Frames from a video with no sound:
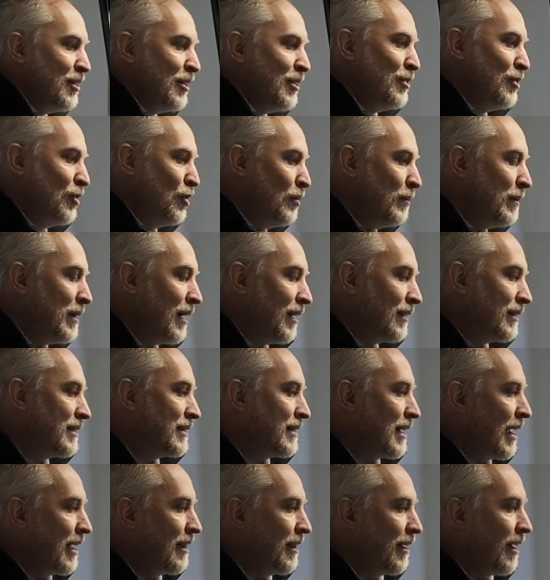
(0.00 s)
normally, I'd
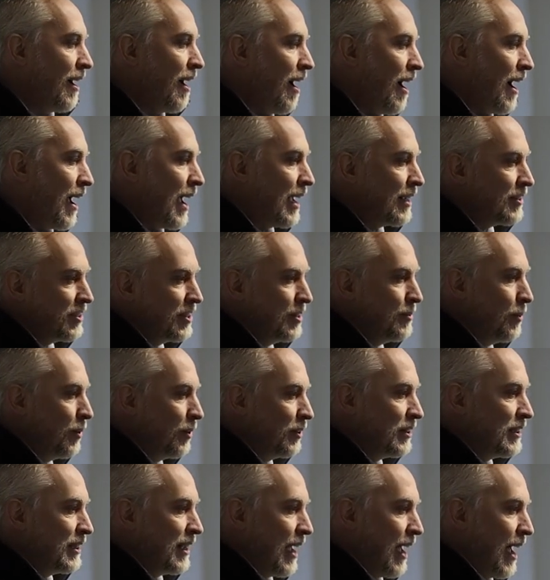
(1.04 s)
say that I actually
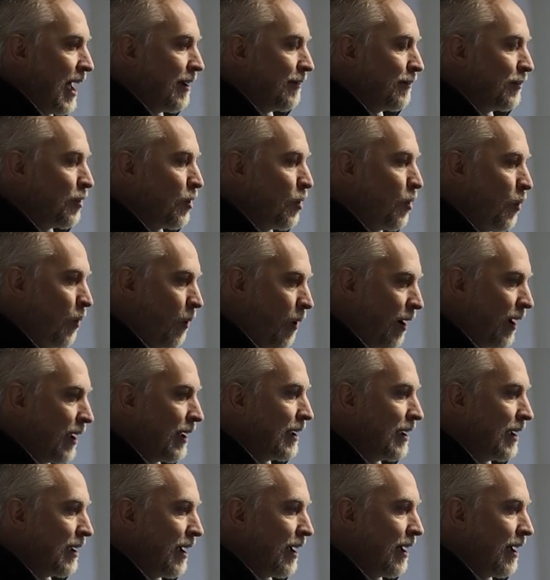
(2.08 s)
want to have quite.